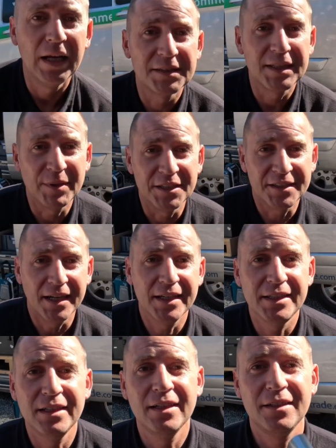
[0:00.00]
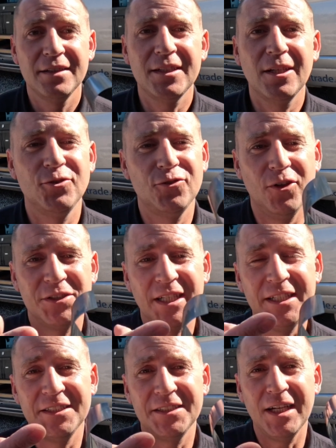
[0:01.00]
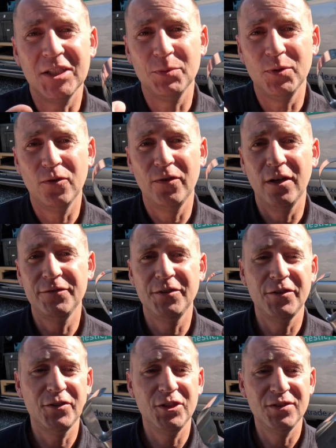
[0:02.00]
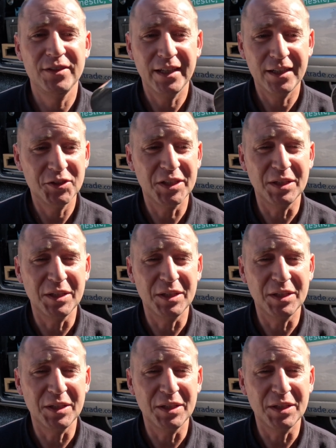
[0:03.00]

Tip of the day, don't try and take this attachment off after you just used it because you're